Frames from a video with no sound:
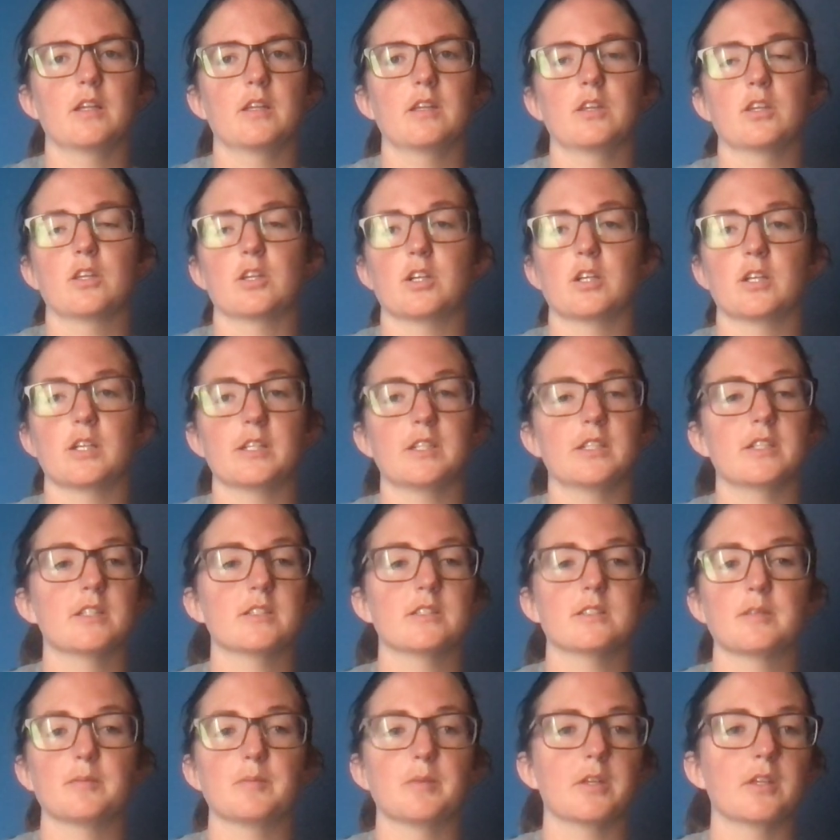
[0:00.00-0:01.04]
learning
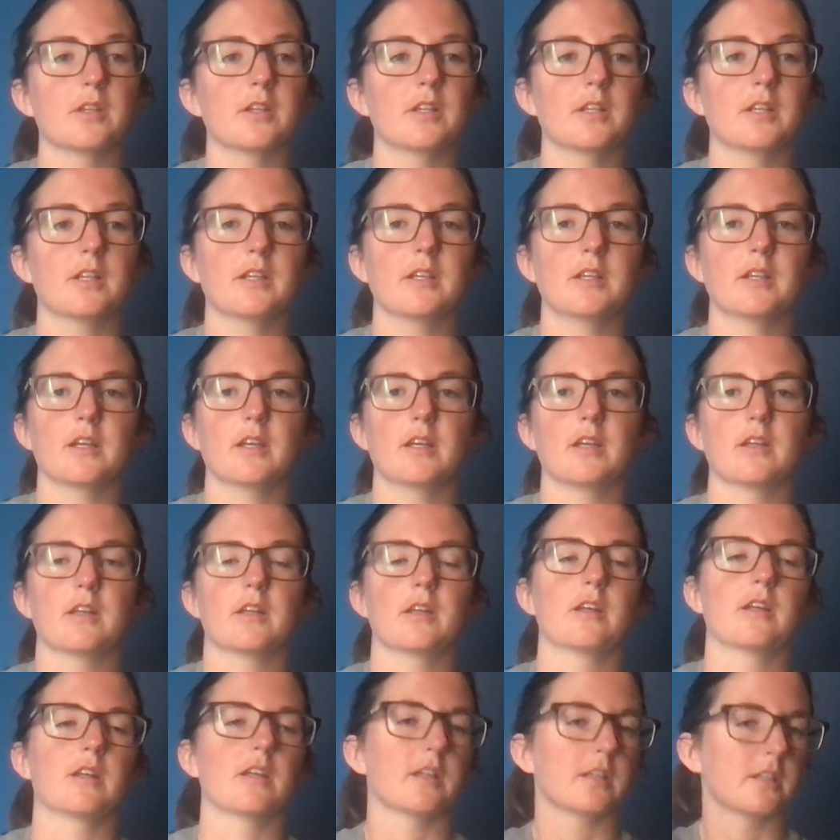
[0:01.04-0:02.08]
disability.
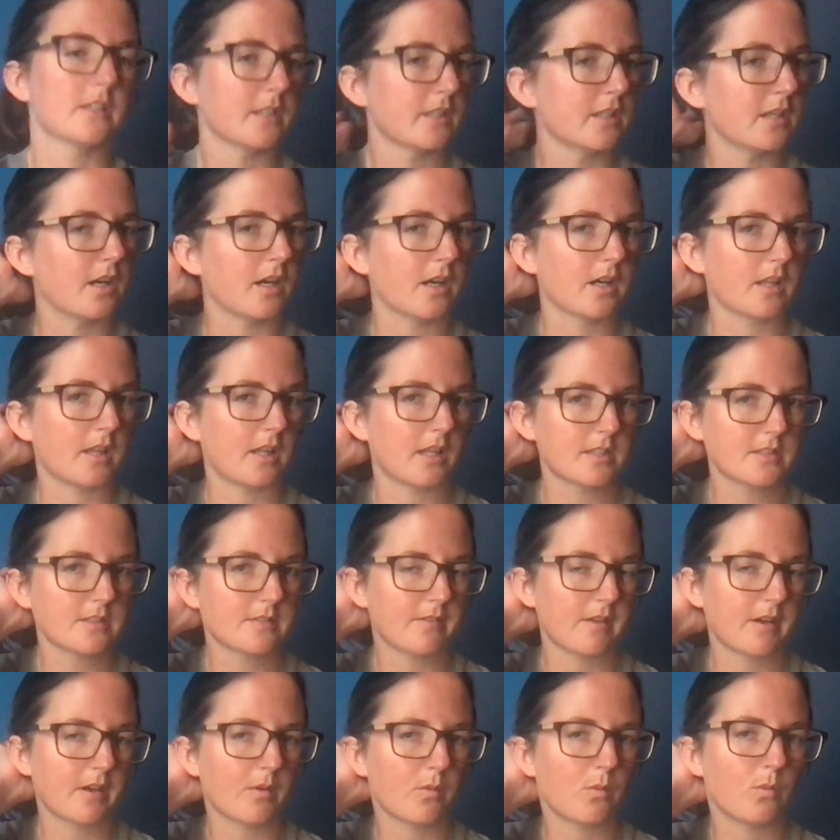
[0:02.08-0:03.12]
It did not
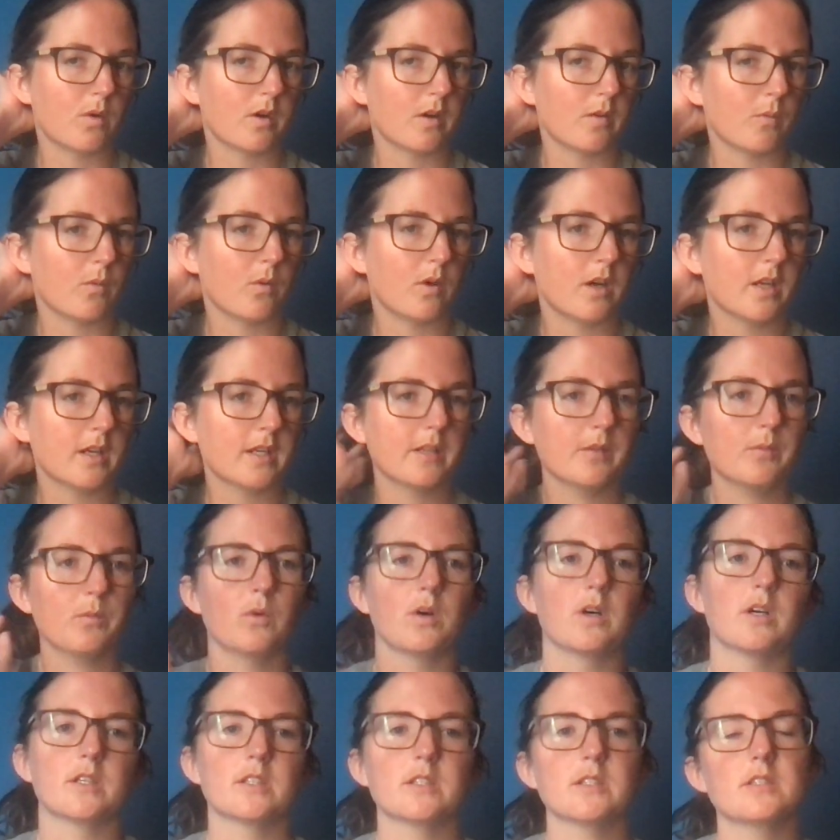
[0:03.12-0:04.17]
classify what one it
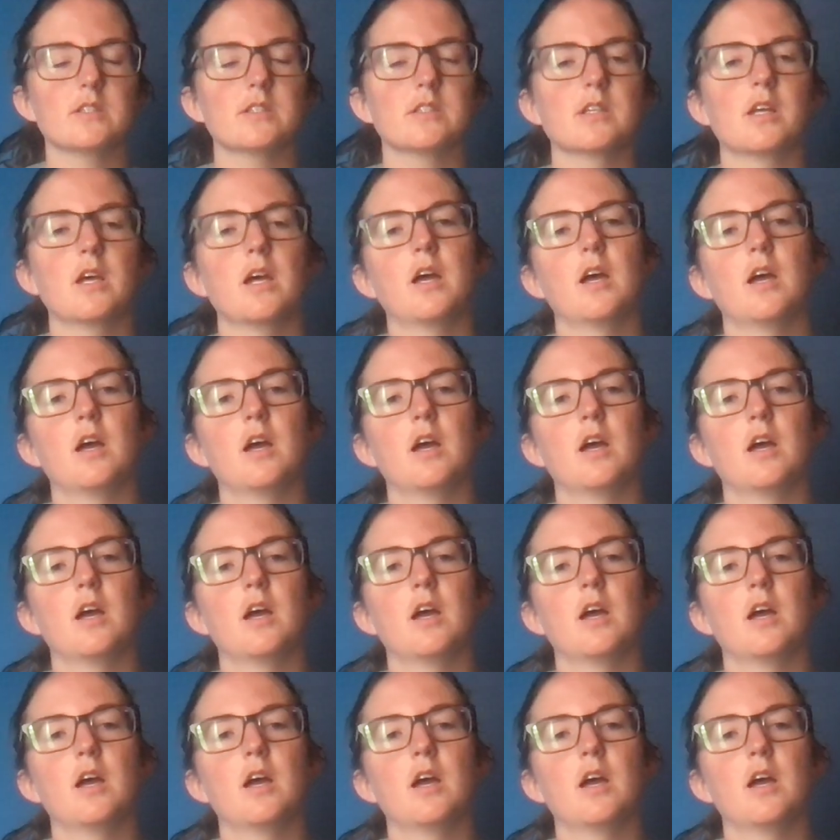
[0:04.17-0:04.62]
was.